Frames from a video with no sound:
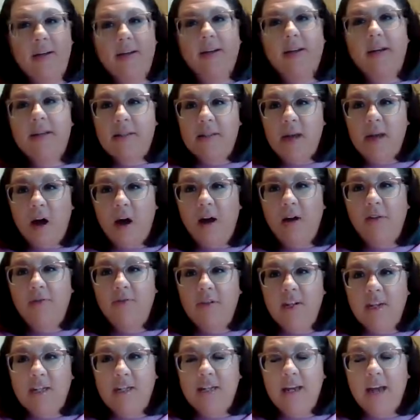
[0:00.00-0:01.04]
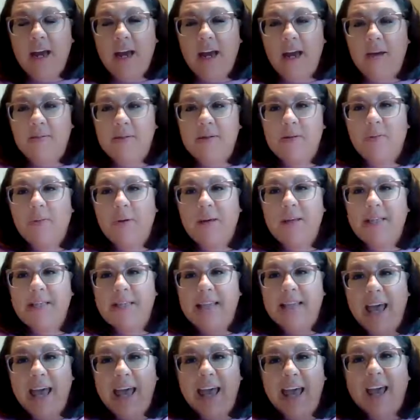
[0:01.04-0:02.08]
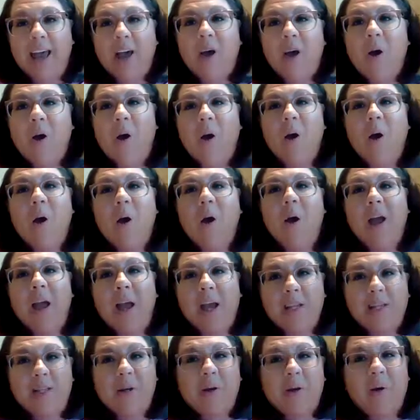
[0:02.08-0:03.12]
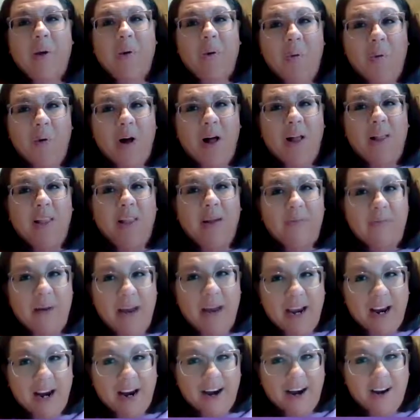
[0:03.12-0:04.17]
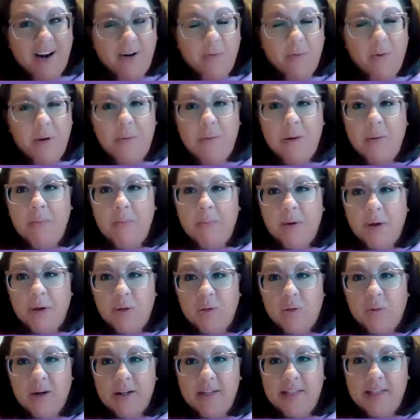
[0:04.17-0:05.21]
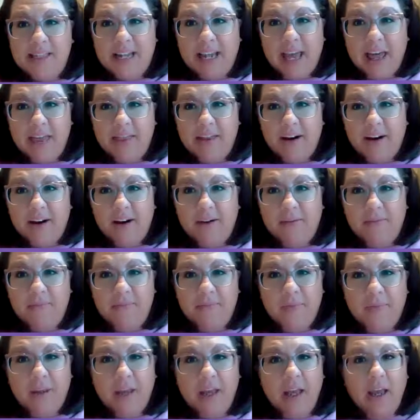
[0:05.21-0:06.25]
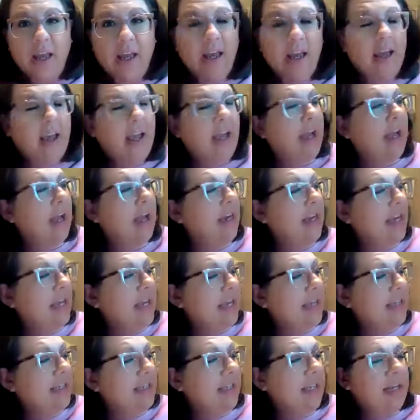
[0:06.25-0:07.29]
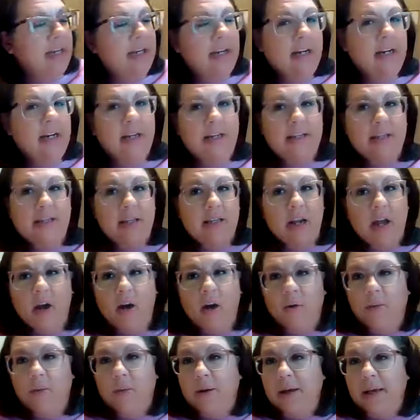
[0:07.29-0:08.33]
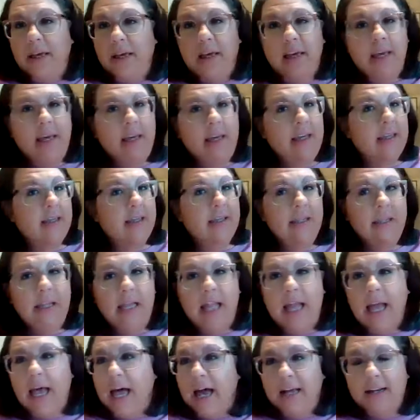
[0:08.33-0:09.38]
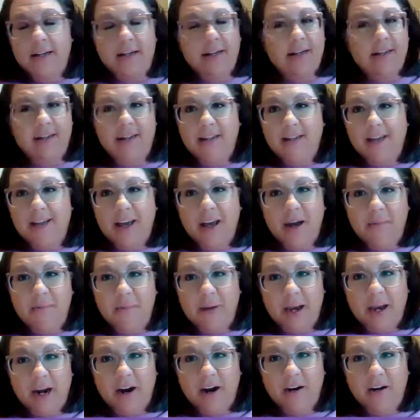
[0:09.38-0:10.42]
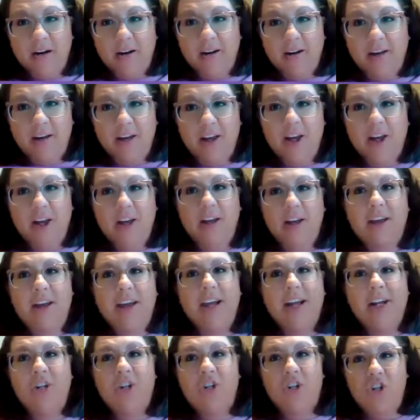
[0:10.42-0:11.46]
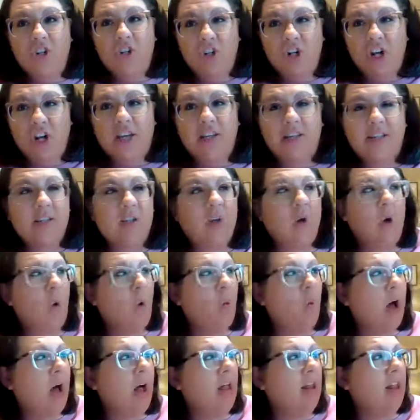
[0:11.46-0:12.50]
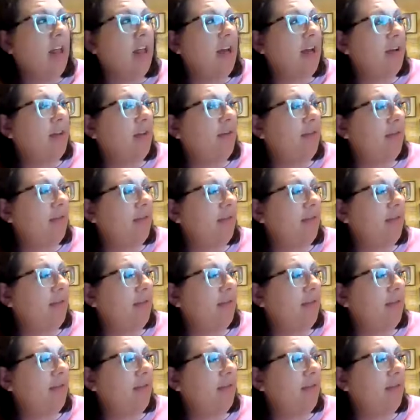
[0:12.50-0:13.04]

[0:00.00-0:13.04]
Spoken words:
Because oftentimes we say it's a koala bear. We put both words together. And he's letting us know he's not a bear. It's just koala.